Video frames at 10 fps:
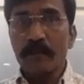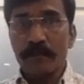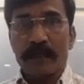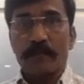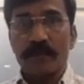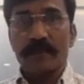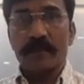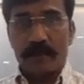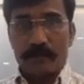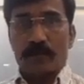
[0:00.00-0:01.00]
palmar
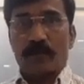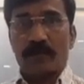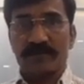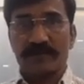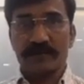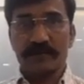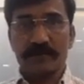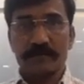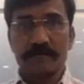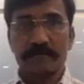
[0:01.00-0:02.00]

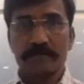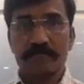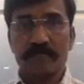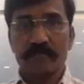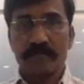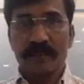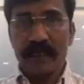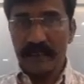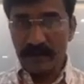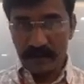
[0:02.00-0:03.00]
aponeurosis.
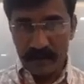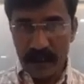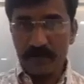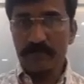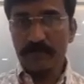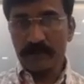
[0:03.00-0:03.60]
And now